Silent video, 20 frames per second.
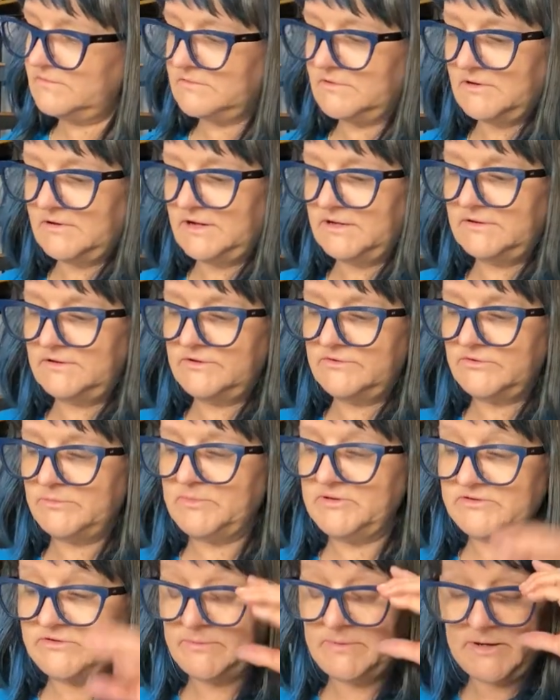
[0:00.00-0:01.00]
right, here's a
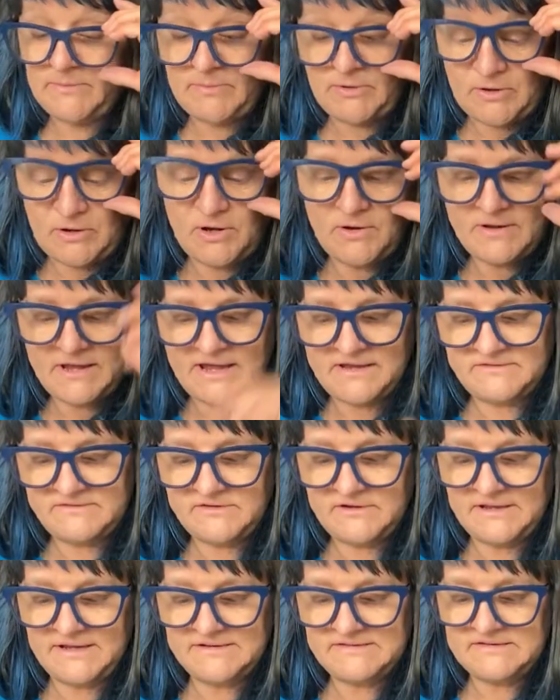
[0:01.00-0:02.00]
piece of paper. Okay,
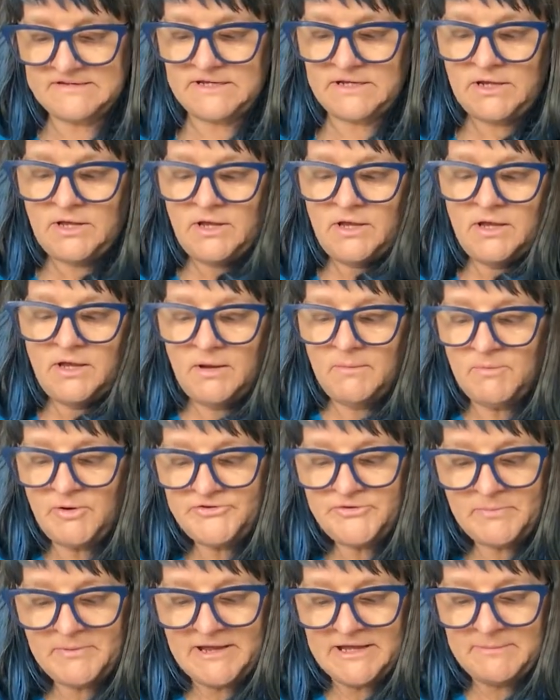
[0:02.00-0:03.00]
so let's see.
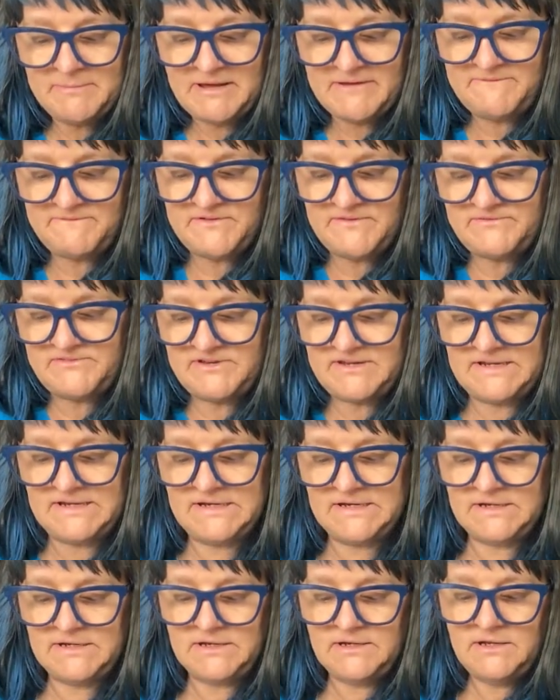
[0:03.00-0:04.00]
Multiplying by 15.